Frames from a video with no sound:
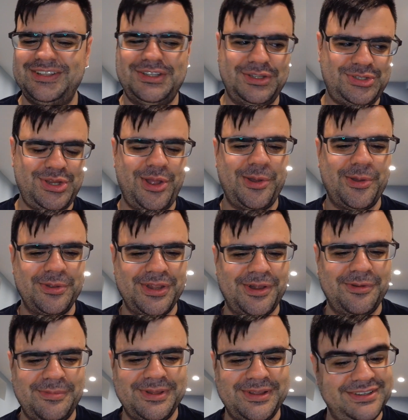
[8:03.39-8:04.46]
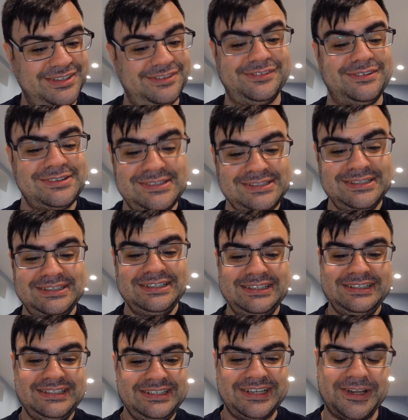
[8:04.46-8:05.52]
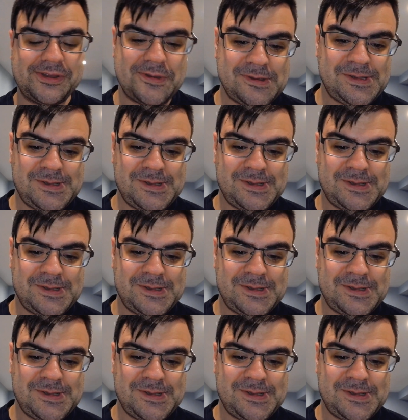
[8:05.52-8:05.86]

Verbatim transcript: the show, you know, but you know, you know.